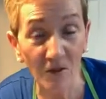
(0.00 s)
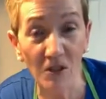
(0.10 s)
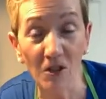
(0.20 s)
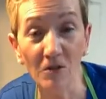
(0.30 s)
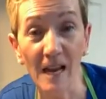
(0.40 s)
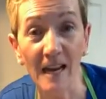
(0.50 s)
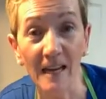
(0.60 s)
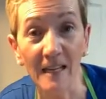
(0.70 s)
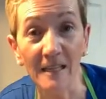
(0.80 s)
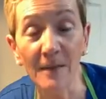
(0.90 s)
get those 2
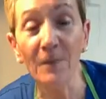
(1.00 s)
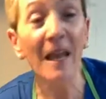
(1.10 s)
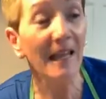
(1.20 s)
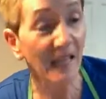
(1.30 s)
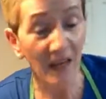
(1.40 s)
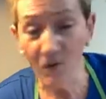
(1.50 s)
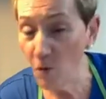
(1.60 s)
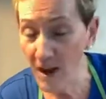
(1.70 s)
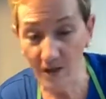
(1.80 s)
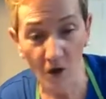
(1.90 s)
datings, give
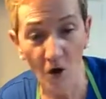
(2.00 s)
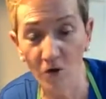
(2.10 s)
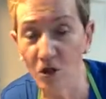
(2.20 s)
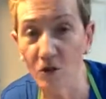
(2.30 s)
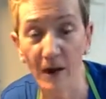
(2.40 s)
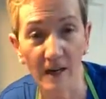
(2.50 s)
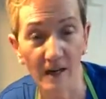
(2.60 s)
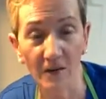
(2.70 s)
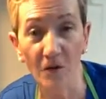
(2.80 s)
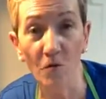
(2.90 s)
away the host
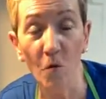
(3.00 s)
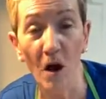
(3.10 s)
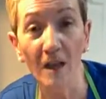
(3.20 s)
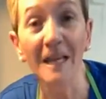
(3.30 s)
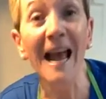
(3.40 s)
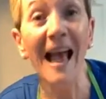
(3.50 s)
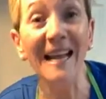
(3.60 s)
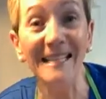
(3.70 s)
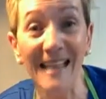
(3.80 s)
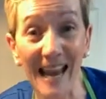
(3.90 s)
credit if you want,
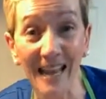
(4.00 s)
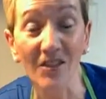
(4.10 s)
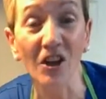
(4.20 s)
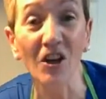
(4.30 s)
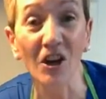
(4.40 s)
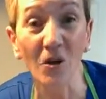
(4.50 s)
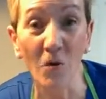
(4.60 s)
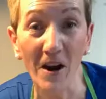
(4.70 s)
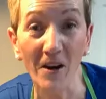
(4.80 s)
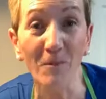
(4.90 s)
and take the
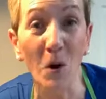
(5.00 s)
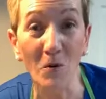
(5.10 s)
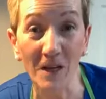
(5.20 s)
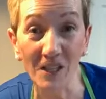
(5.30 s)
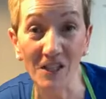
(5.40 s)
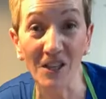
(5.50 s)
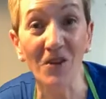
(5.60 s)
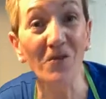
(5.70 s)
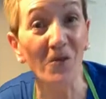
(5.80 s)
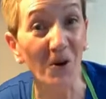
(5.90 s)
cookware bonus
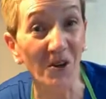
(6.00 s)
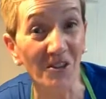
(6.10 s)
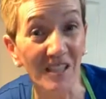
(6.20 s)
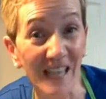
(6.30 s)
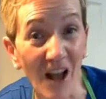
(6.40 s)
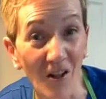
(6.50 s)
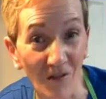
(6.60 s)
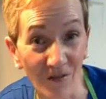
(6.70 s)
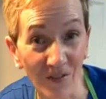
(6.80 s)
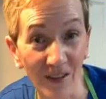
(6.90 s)
for
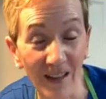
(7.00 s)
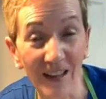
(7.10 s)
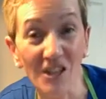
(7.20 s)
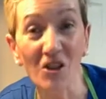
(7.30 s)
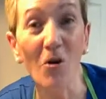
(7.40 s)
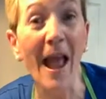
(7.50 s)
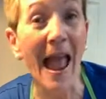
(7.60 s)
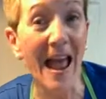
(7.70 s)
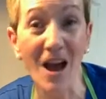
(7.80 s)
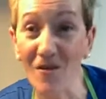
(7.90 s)
yourself. So
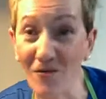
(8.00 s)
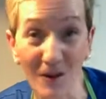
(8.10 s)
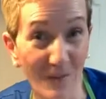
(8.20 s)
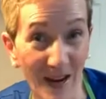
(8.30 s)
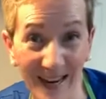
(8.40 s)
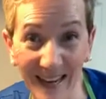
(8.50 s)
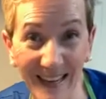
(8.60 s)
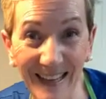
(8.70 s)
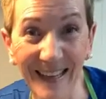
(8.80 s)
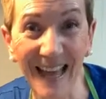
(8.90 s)

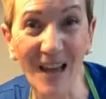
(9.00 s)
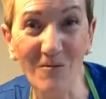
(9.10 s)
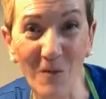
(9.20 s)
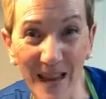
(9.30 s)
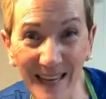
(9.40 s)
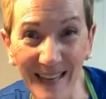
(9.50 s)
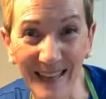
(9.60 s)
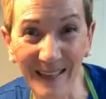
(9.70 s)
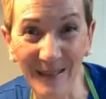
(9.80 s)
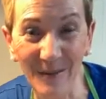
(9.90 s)
everybody can
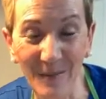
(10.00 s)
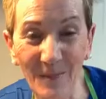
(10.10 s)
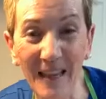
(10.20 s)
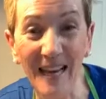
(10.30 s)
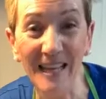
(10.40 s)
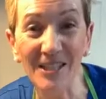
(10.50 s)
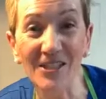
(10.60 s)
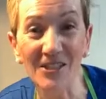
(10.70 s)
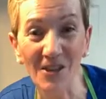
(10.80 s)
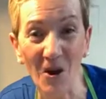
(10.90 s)
win. It
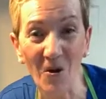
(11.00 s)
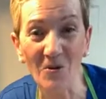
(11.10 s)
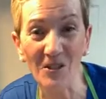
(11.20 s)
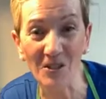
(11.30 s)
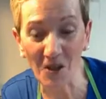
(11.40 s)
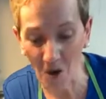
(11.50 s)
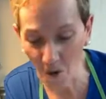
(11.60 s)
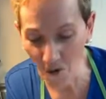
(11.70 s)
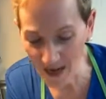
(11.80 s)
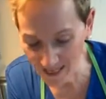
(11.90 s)
is so,
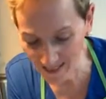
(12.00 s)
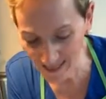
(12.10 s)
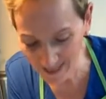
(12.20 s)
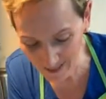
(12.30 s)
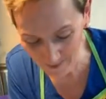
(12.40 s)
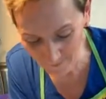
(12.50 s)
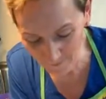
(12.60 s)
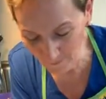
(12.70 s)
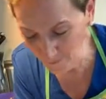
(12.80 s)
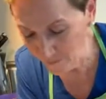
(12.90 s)
so exciting.
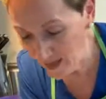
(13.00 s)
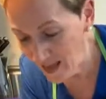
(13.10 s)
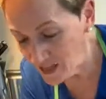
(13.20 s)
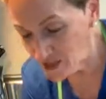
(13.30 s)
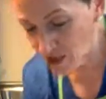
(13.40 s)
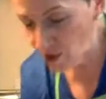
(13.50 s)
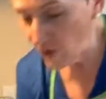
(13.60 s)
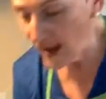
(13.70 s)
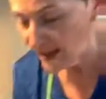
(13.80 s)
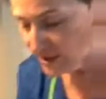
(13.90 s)
So